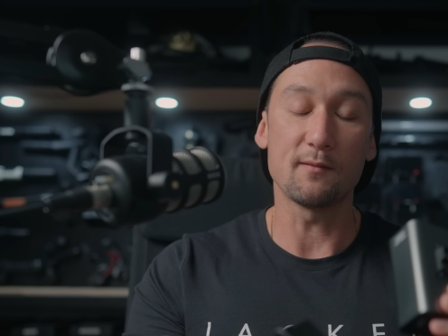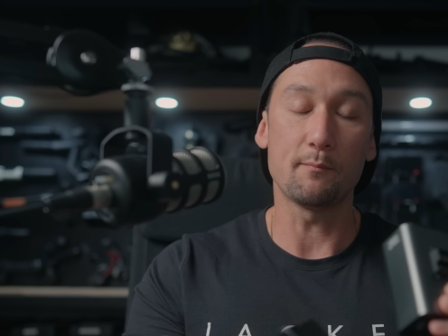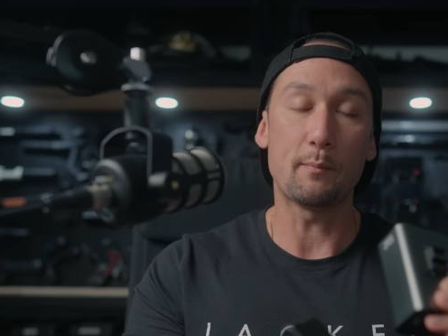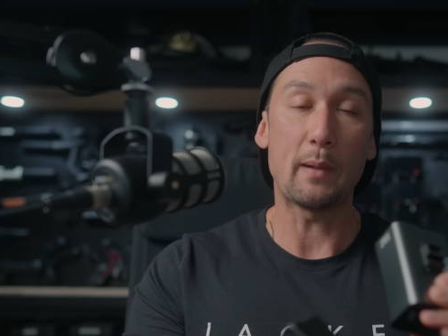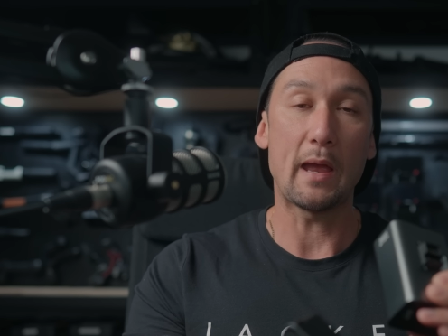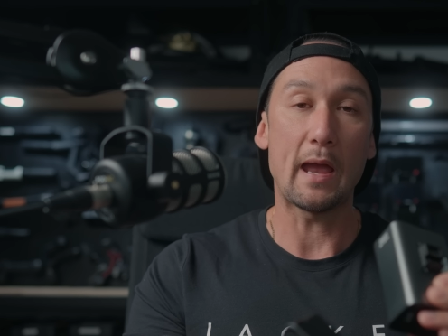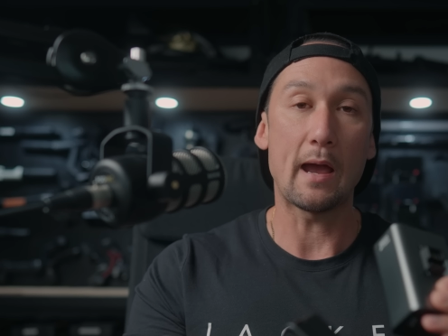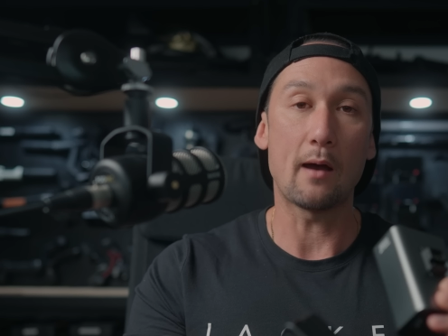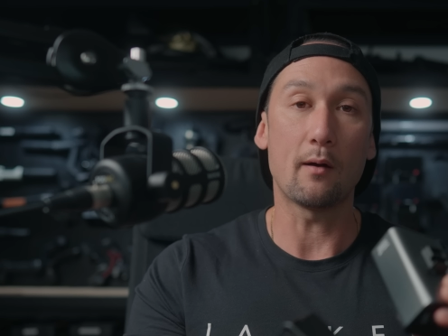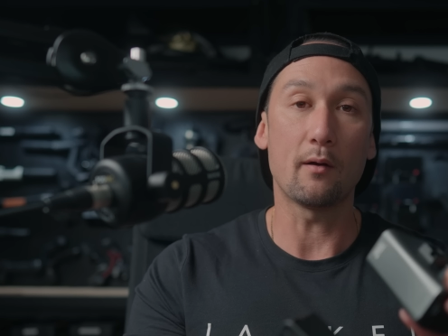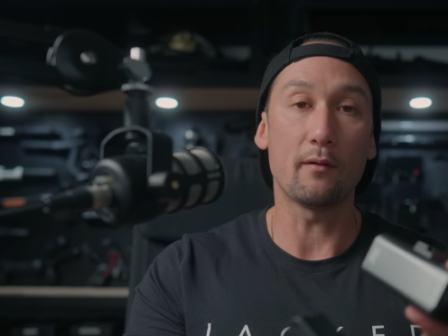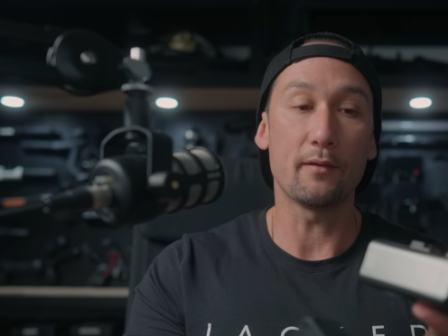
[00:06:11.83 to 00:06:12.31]
of
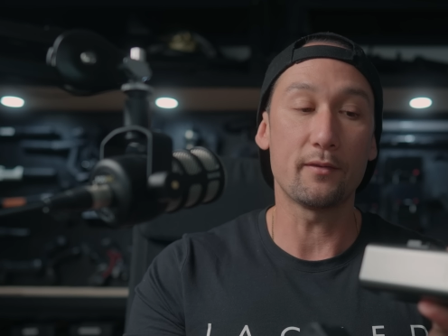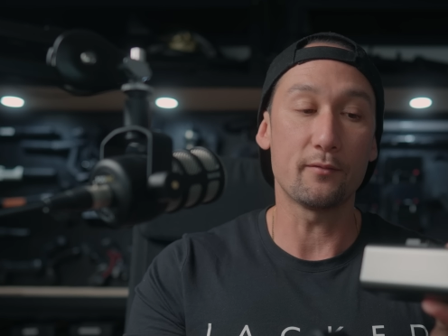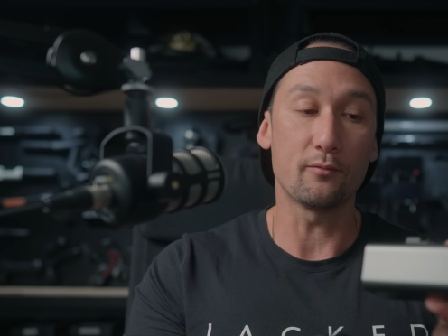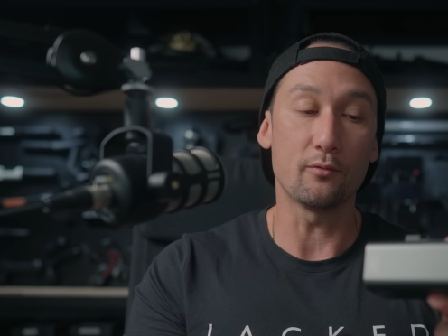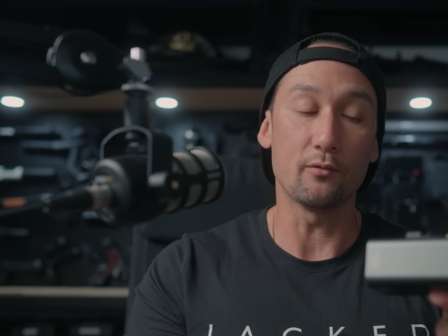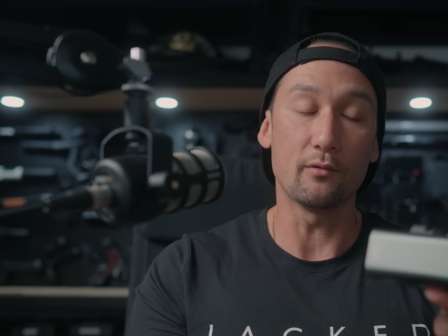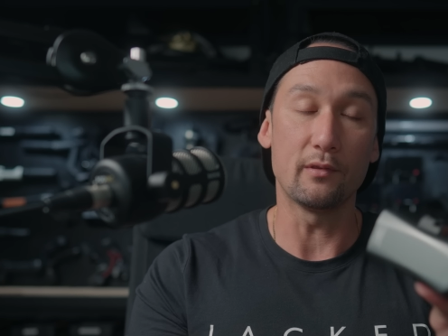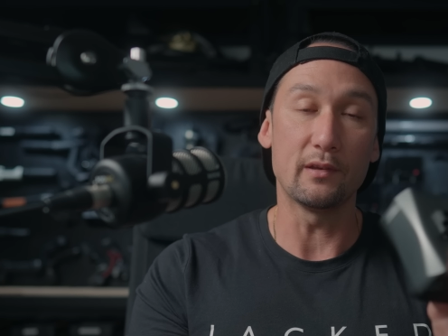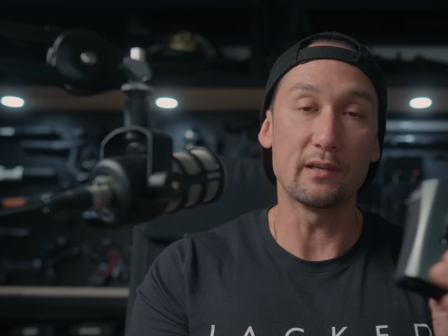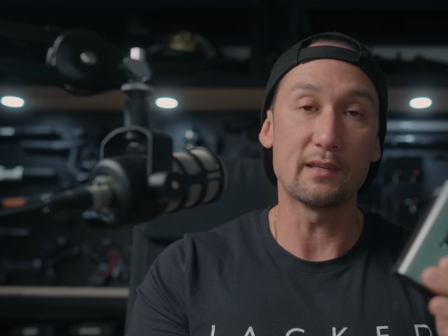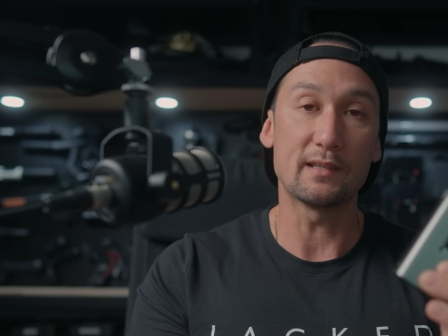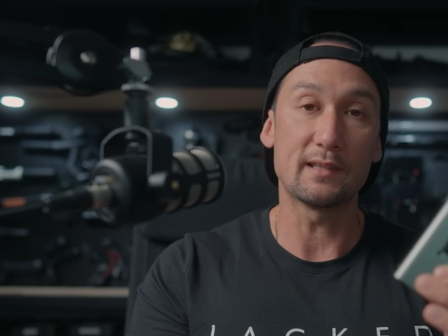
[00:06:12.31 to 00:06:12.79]
power
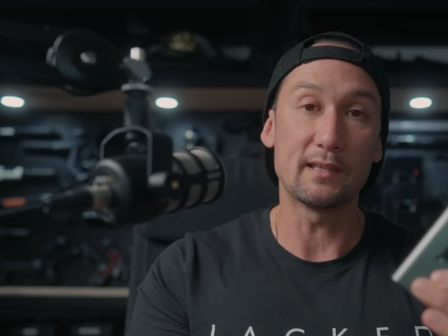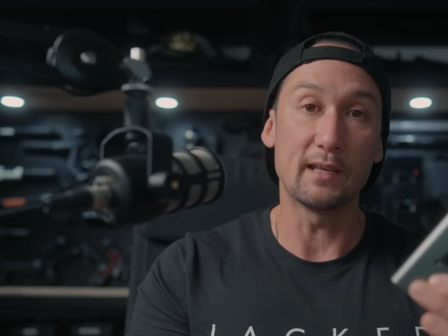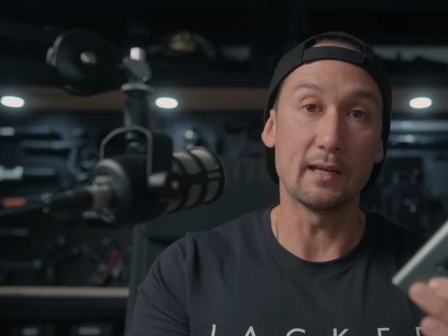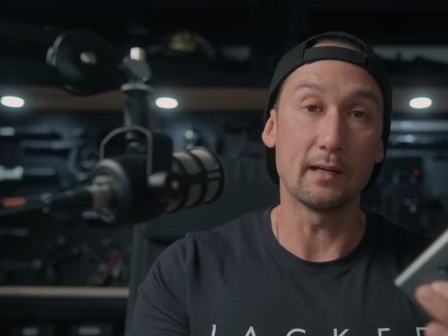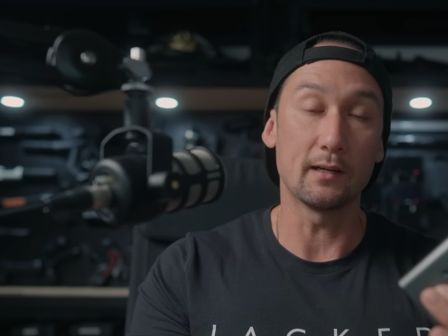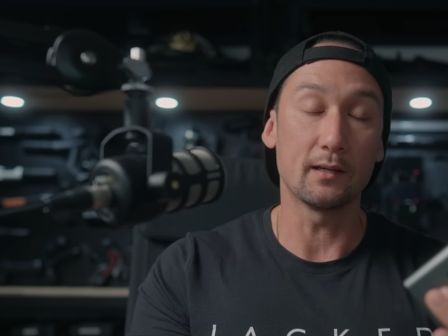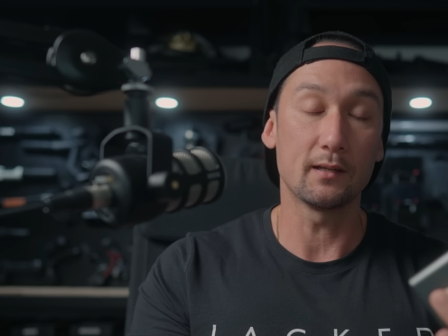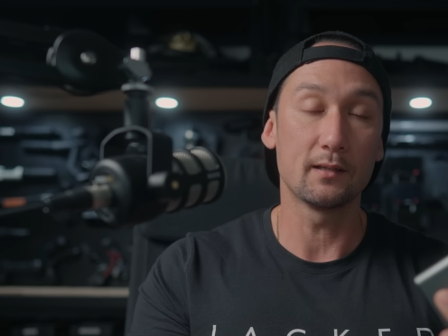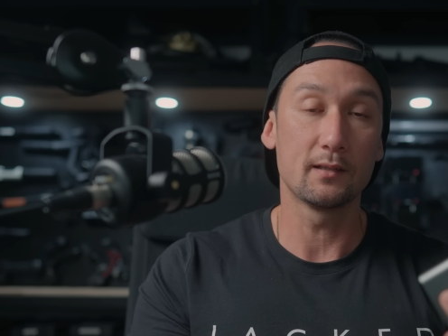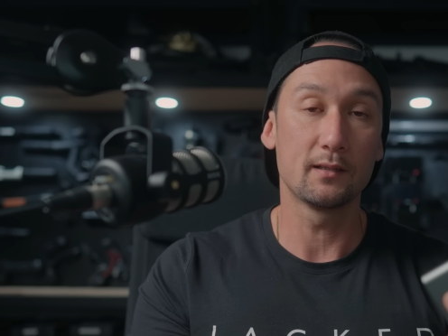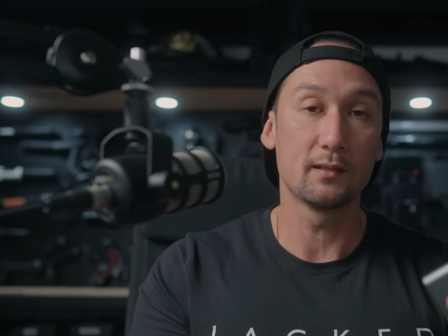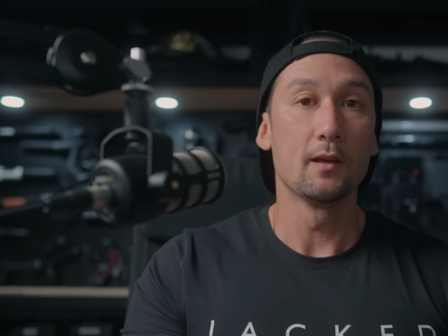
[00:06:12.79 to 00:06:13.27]
through this
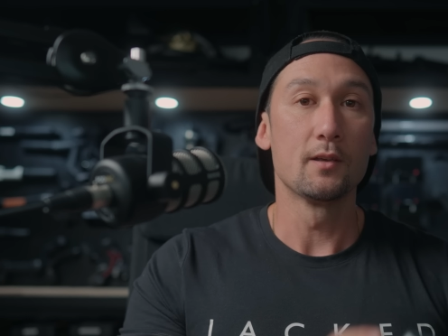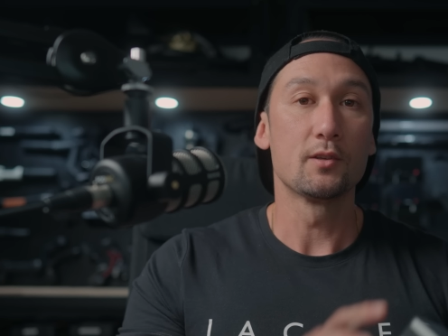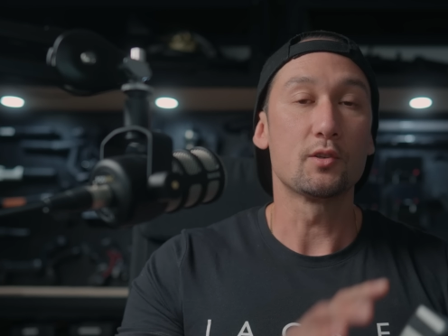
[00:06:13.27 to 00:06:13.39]
thing.